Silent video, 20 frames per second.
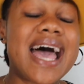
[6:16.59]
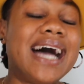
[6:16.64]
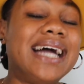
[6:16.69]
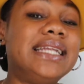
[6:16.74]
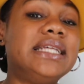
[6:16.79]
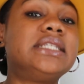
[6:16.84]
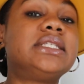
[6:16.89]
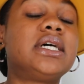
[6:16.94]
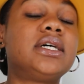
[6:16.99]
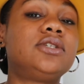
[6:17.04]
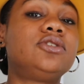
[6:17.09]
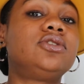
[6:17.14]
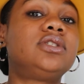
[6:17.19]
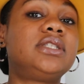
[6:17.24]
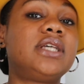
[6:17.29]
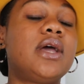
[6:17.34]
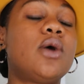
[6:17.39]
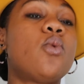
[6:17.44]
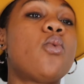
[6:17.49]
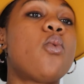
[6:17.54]
I need to
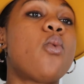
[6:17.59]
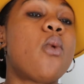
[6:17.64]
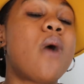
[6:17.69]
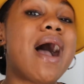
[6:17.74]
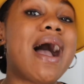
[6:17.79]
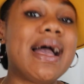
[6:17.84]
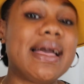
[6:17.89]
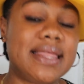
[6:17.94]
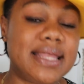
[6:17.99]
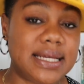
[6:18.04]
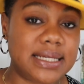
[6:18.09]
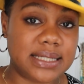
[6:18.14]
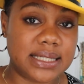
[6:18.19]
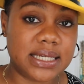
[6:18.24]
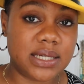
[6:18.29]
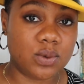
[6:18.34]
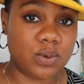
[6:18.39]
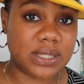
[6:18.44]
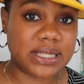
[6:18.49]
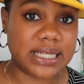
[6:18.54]
understand why they
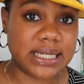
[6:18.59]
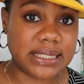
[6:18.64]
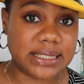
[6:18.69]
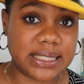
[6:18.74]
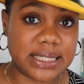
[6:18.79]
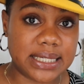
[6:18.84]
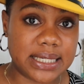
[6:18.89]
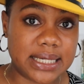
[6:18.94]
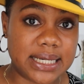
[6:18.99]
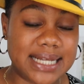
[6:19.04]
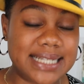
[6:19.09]
did what they did.